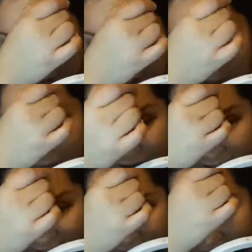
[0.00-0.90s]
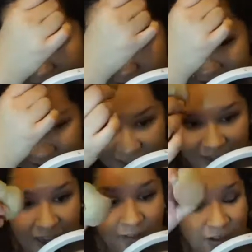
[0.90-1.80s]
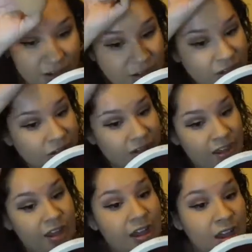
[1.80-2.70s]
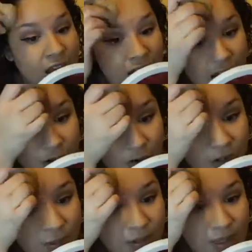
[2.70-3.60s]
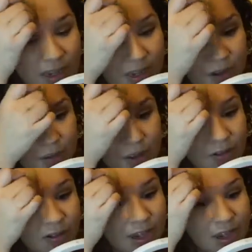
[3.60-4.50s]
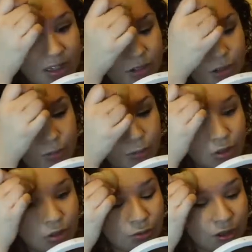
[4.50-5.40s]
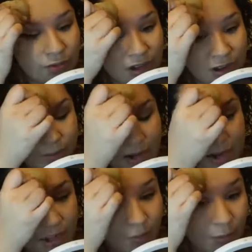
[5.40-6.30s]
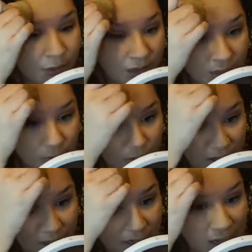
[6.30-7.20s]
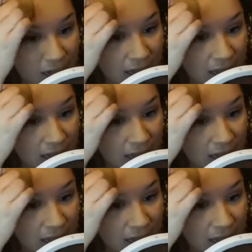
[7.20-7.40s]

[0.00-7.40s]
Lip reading: I wouldn't get ideas like how I used to. Like, I would always be thinking about, okay, so what video am I gonna come up with this week?